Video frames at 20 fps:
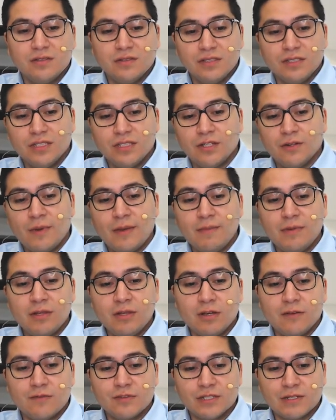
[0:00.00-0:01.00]
You know, maybe
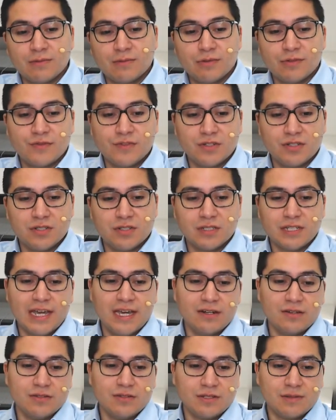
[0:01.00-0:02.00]
look for some reversal
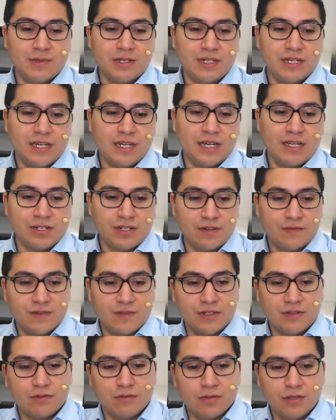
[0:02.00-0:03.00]
candle, some indication of
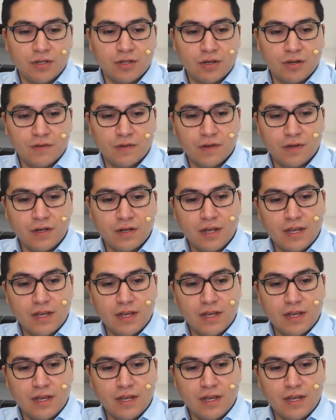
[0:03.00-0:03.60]
this rolling over.